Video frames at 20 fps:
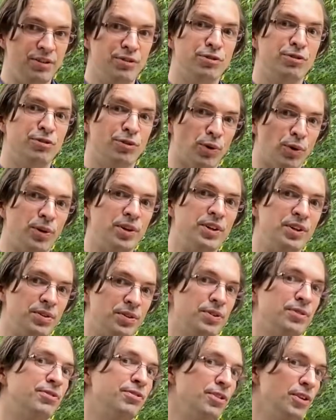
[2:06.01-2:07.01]
for your
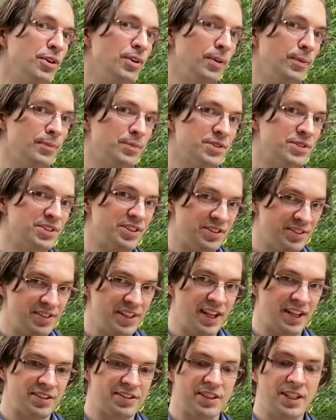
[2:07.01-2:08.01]
firm's
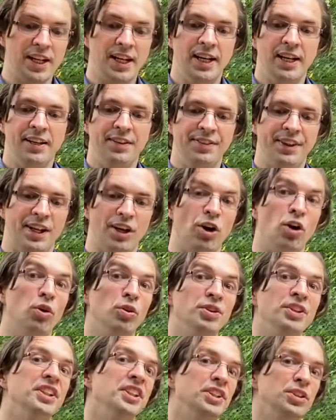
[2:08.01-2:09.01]
success that
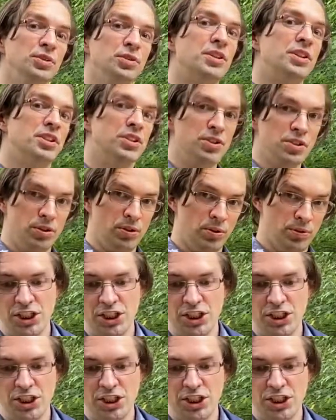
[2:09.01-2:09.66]
only you can do.